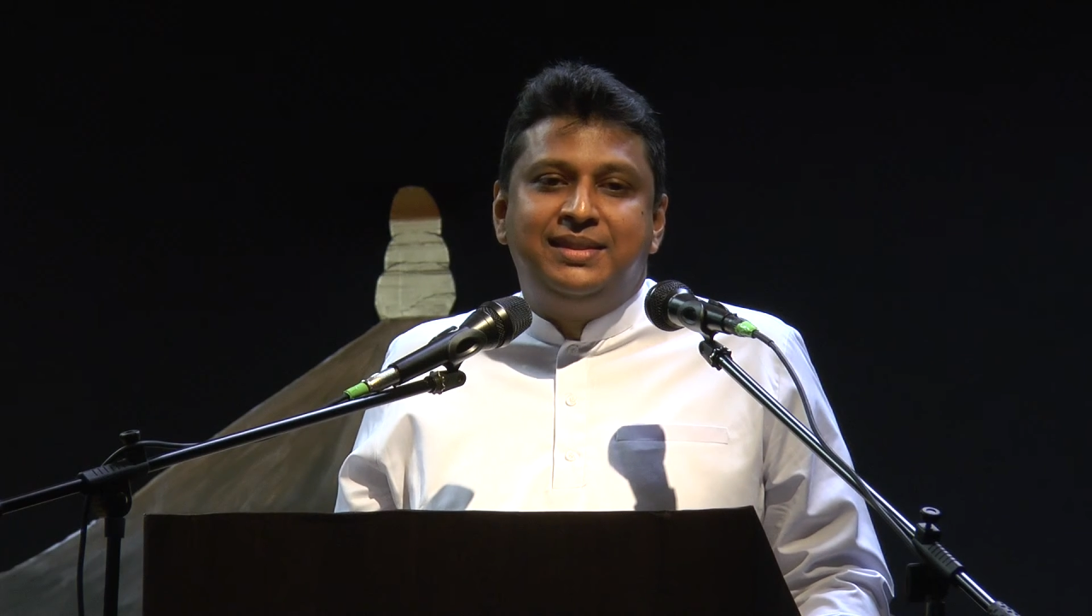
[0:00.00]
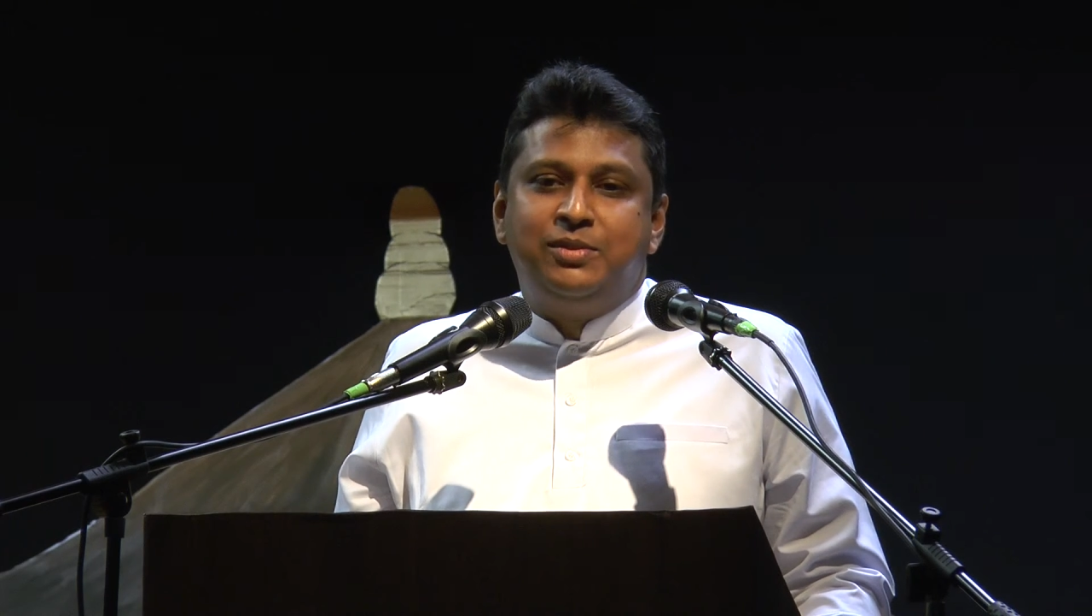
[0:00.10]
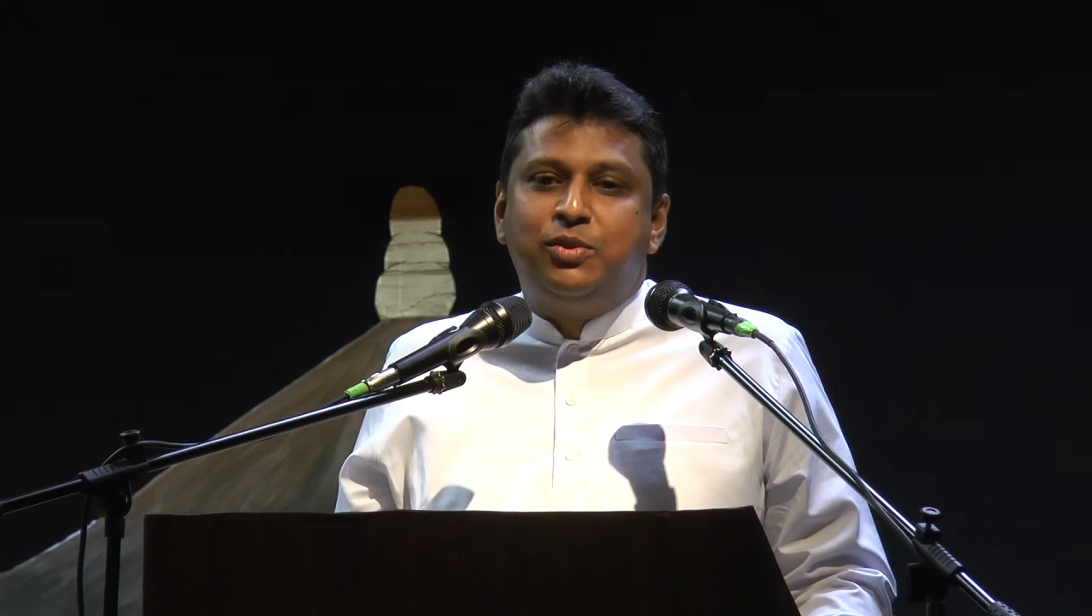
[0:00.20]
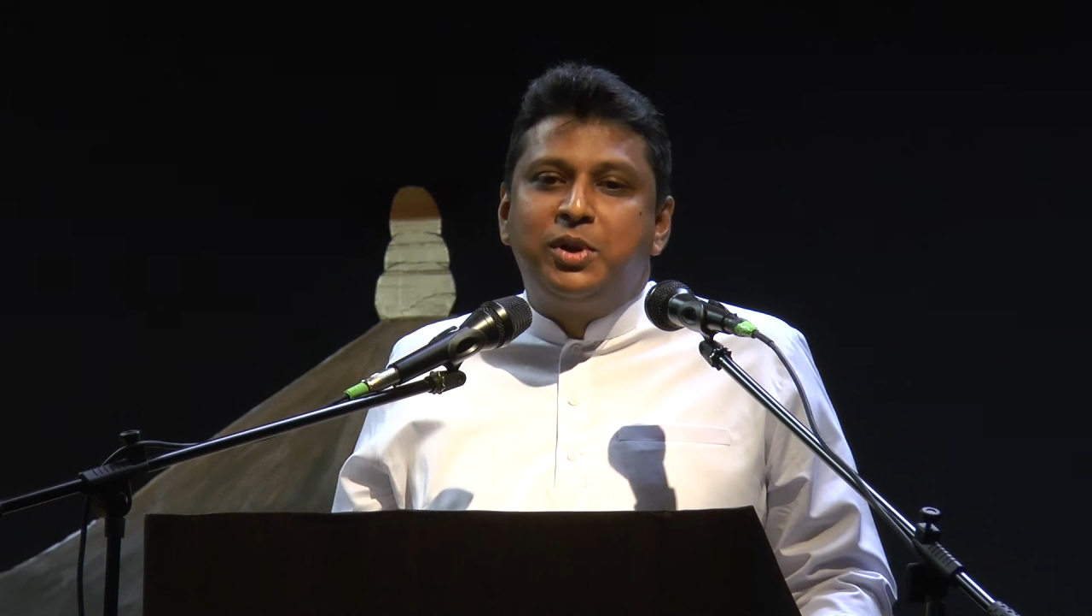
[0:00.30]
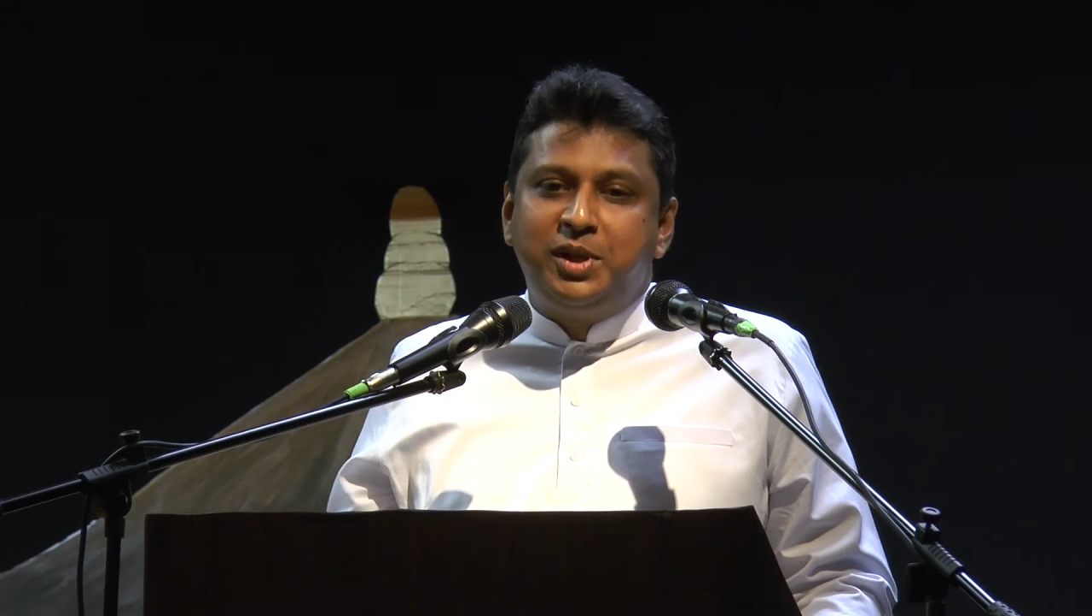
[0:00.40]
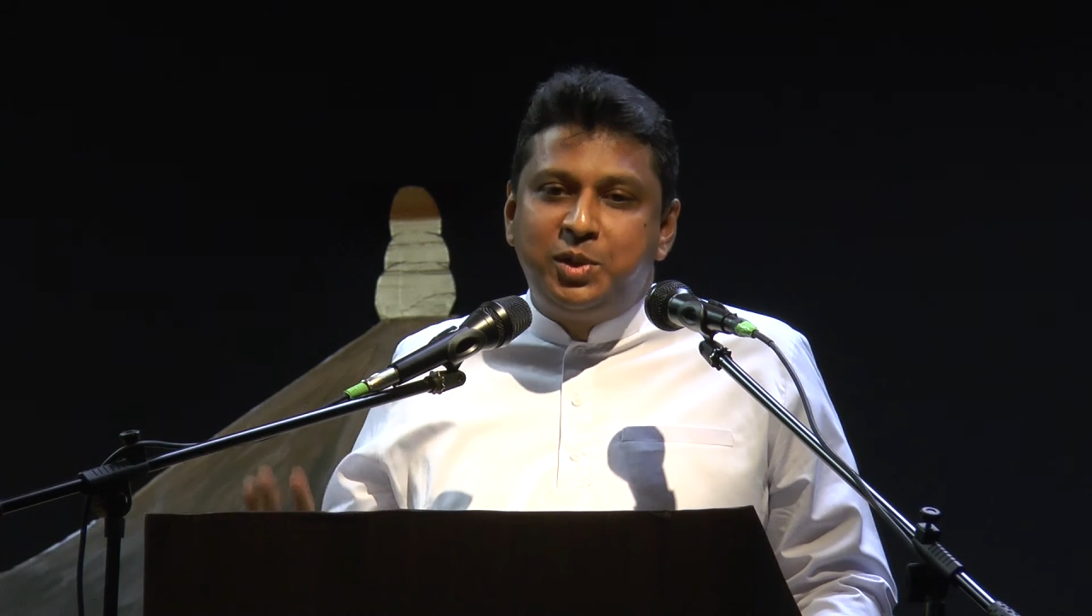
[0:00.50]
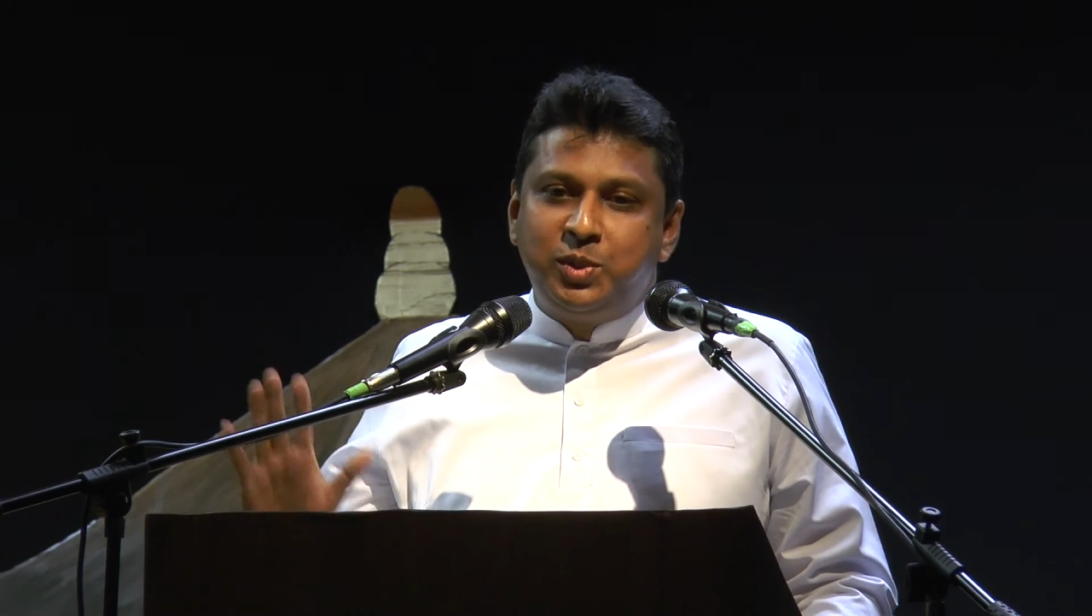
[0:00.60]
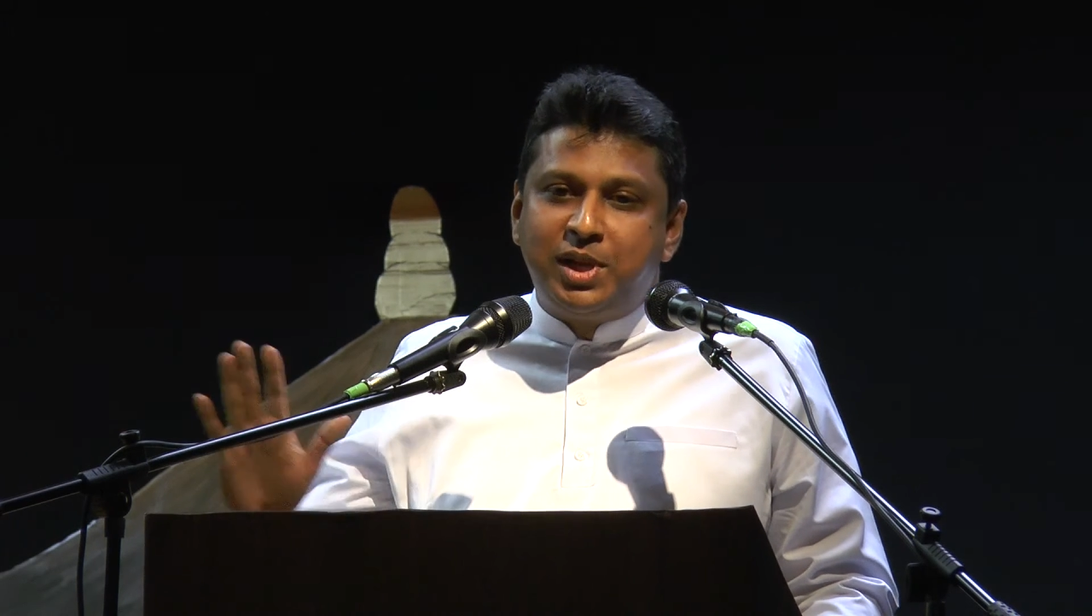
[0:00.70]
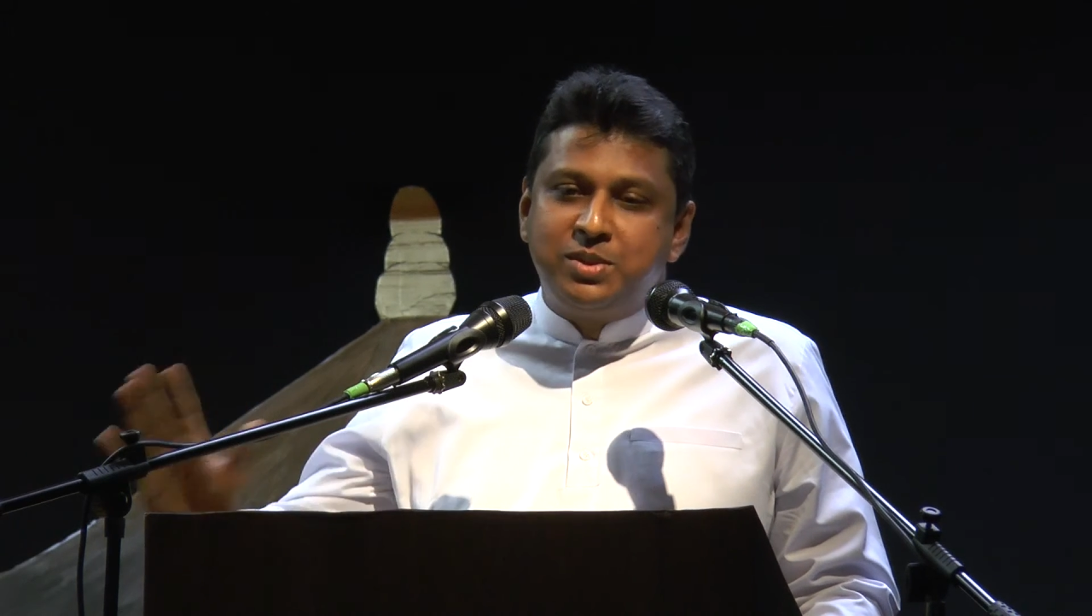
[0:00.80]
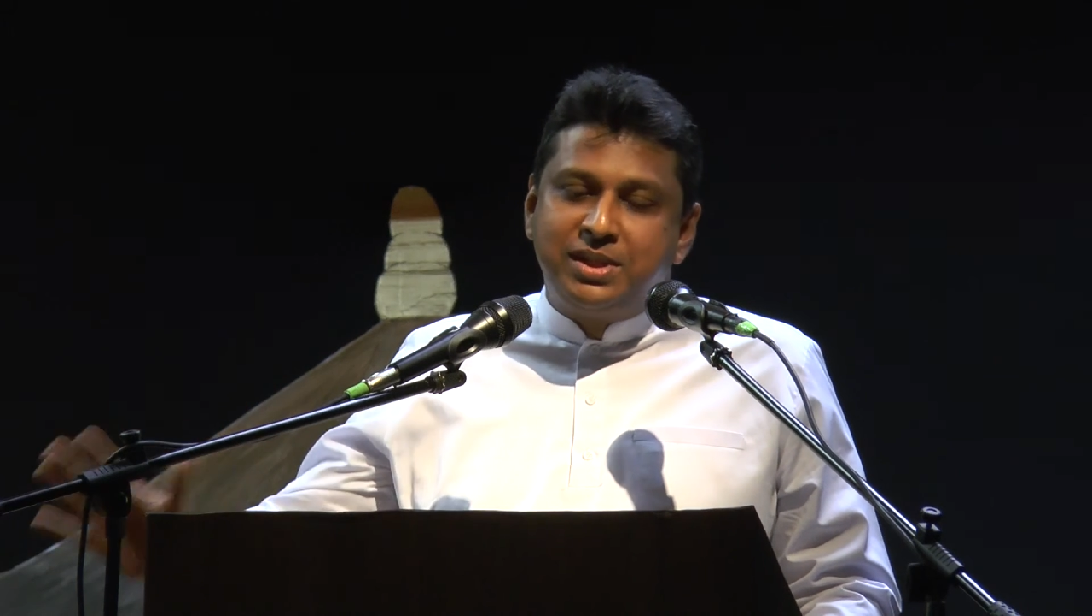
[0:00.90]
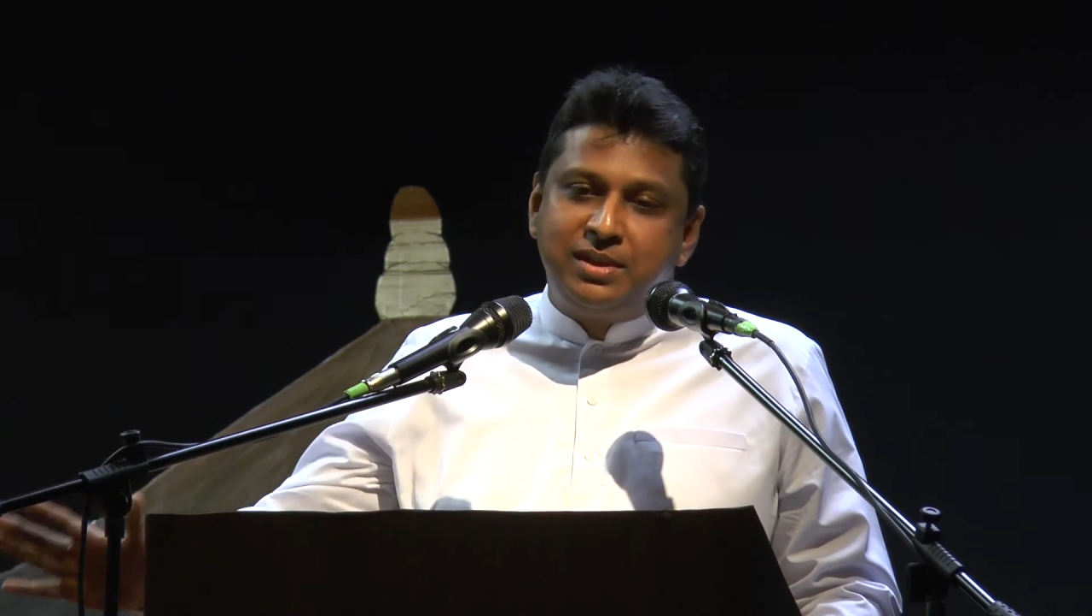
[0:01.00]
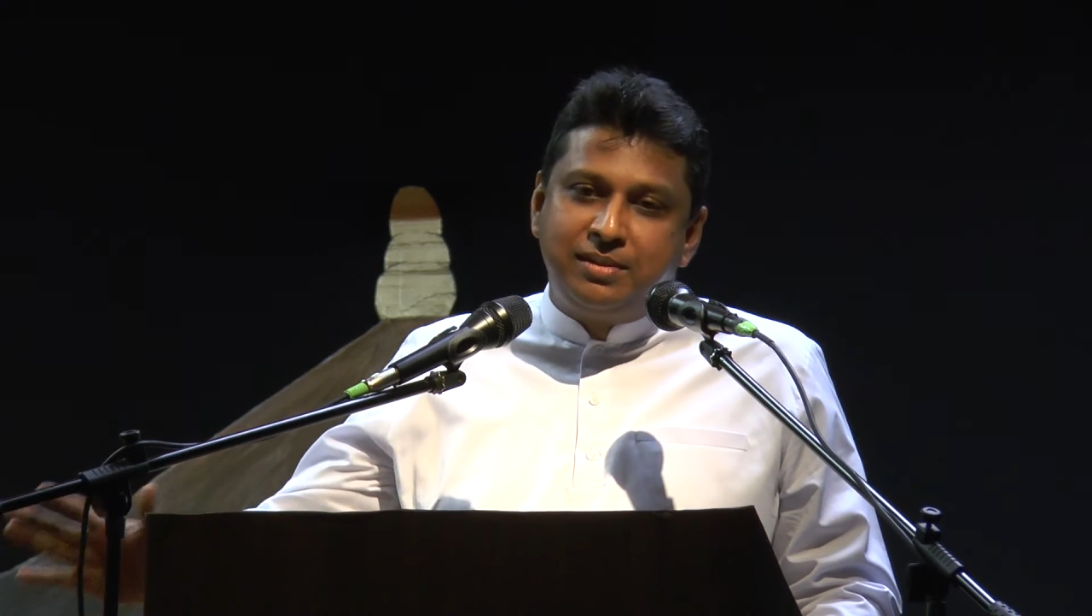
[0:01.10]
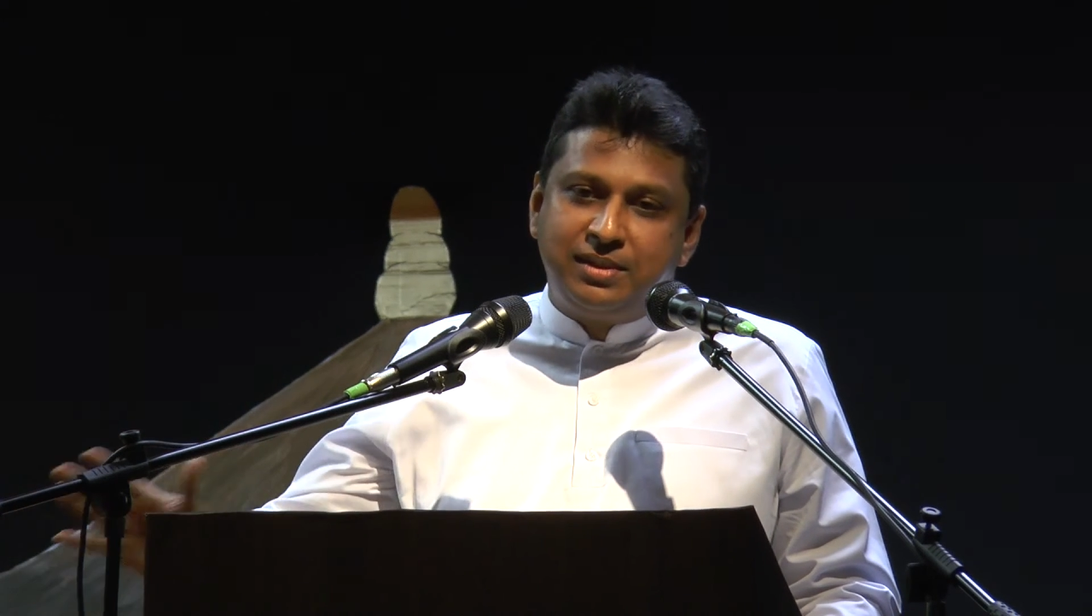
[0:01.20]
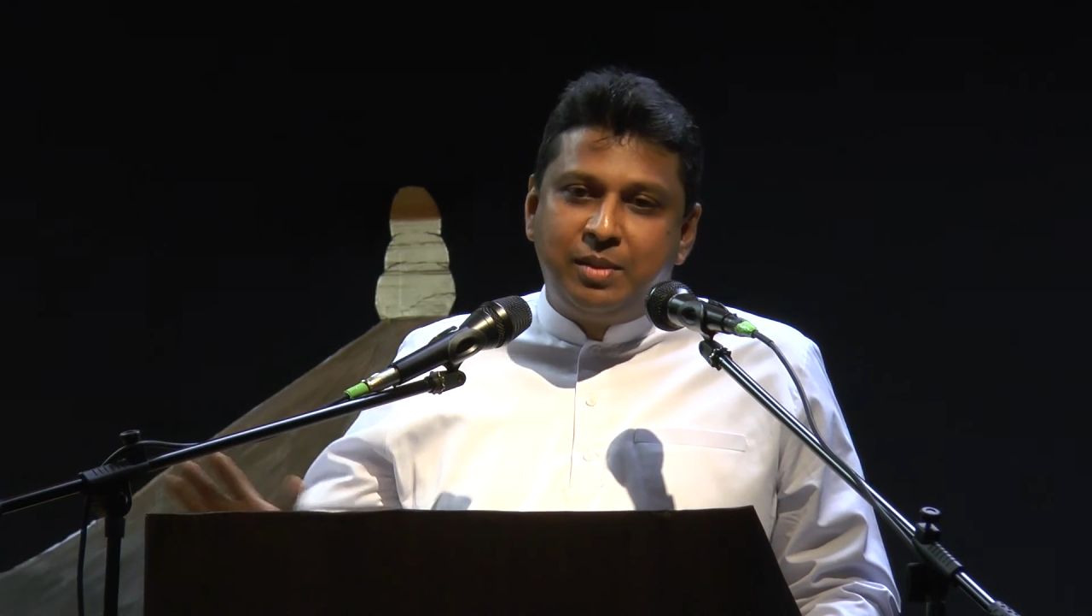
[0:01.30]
42,000